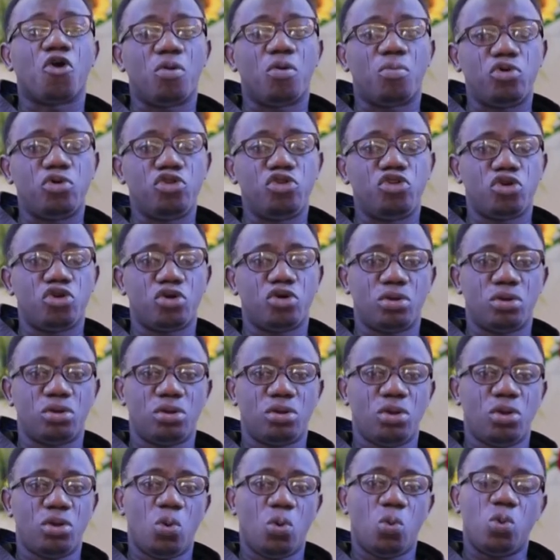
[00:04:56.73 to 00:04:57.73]

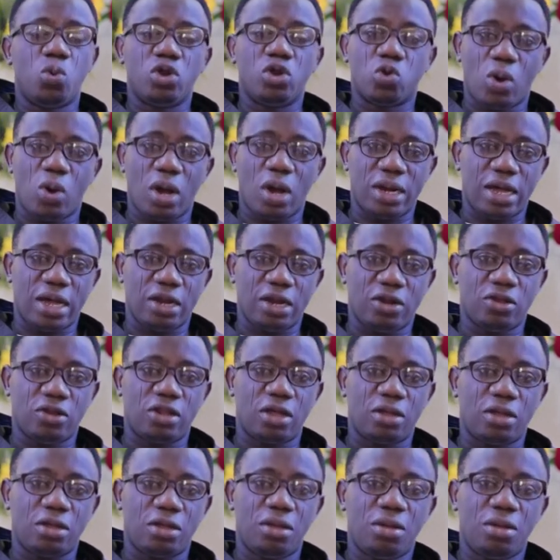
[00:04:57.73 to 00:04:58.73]
communion with one
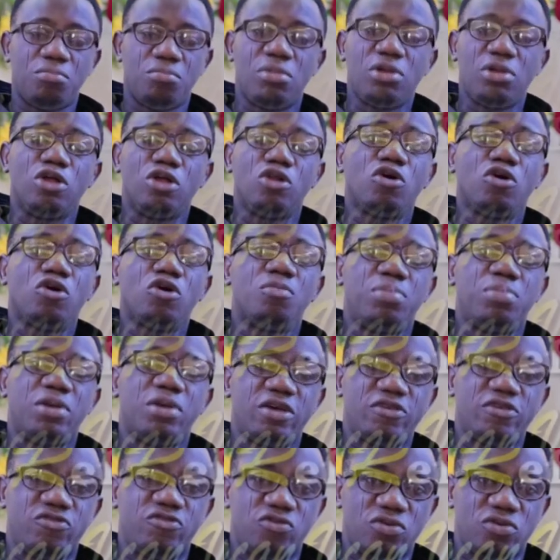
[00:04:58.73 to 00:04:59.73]
another. May the Lord
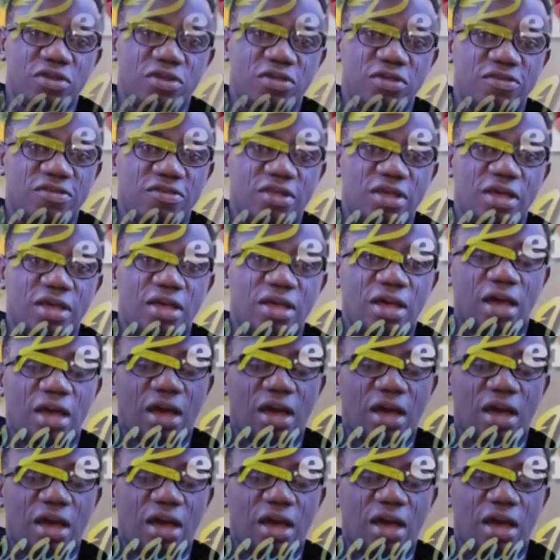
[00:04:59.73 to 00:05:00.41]
bless you this day